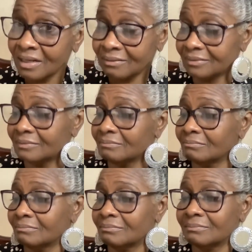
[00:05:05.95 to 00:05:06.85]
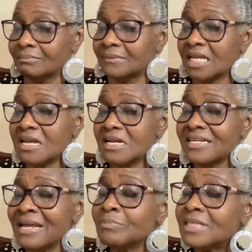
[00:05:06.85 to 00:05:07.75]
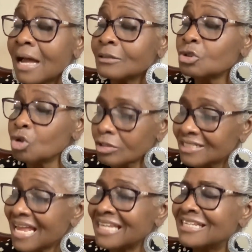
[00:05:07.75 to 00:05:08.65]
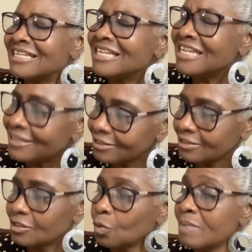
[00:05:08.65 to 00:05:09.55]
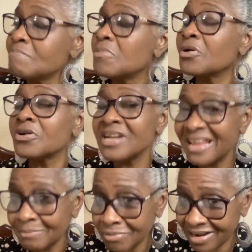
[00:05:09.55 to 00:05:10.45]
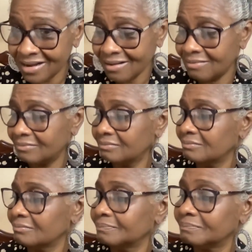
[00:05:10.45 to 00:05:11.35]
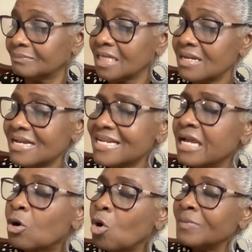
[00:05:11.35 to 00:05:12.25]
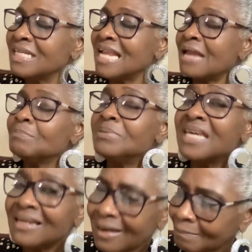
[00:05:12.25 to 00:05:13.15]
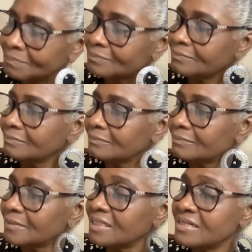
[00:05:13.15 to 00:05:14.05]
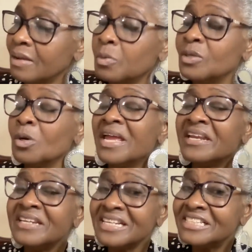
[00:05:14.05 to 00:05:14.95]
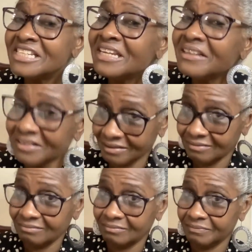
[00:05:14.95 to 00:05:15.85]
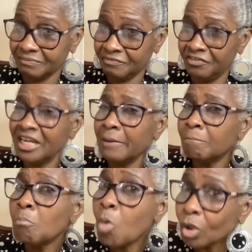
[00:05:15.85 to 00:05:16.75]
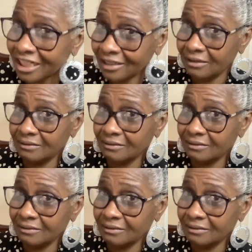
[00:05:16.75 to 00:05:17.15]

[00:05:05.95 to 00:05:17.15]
Yeah. Them turn just like Cain, we murder him, brother. Them come in like Balaam. Them we do anything to get money.